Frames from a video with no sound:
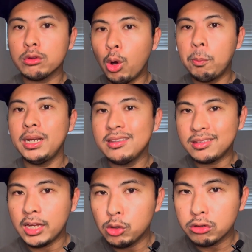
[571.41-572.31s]
opening
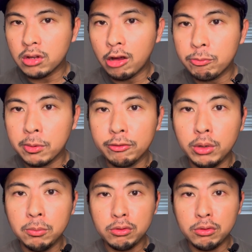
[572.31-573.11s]
stages of perfumes.